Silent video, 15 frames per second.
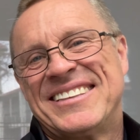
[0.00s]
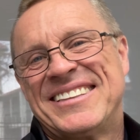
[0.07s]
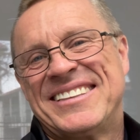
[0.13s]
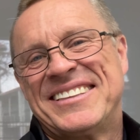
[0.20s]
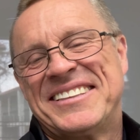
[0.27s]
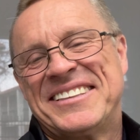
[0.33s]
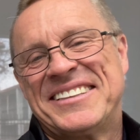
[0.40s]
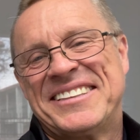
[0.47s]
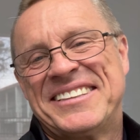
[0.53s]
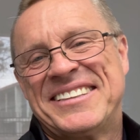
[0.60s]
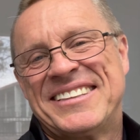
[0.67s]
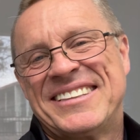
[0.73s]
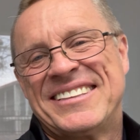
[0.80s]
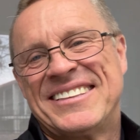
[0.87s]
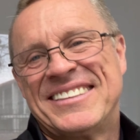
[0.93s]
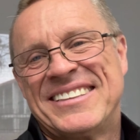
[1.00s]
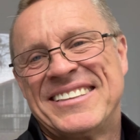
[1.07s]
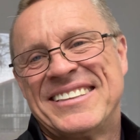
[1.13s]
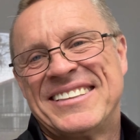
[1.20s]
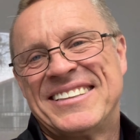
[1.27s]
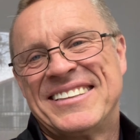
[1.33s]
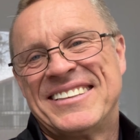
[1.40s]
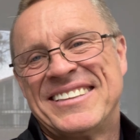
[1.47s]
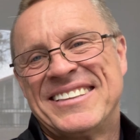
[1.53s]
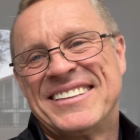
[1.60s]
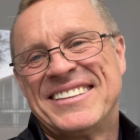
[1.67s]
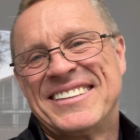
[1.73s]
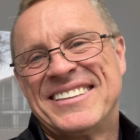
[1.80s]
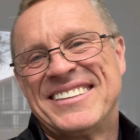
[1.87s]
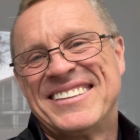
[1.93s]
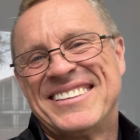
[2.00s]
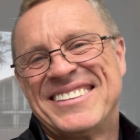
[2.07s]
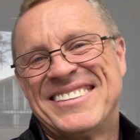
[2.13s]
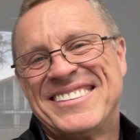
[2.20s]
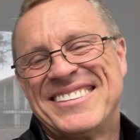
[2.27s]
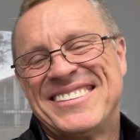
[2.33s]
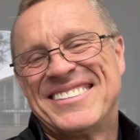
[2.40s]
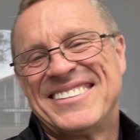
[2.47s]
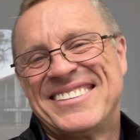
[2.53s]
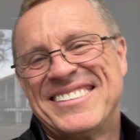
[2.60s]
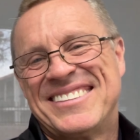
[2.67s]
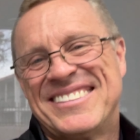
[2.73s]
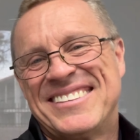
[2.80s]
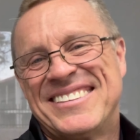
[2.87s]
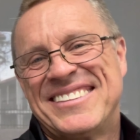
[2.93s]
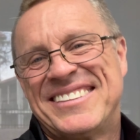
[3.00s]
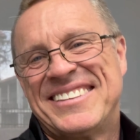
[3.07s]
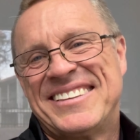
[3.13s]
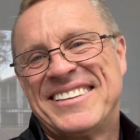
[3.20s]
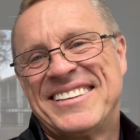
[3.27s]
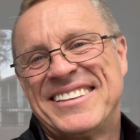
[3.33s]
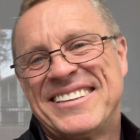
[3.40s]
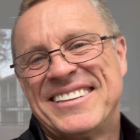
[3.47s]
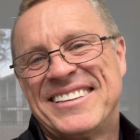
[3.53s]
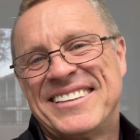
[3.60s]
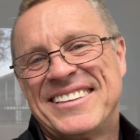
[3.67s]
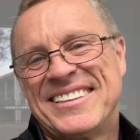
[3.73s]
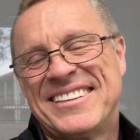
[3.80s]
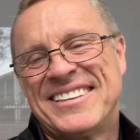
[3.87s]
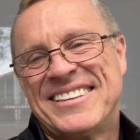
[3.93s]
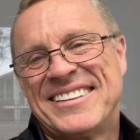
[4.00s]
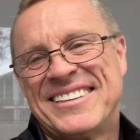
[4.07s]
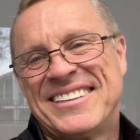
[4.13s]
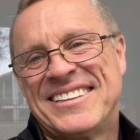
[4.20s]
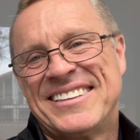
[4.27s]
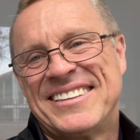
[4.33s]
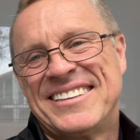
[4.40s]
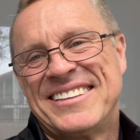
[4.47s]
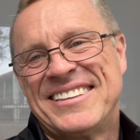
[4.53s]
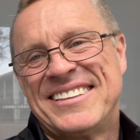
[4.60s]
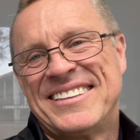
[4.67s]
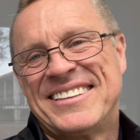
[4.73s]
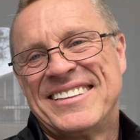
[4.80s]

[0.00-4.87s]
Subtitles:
No words are spoken by the person on screen.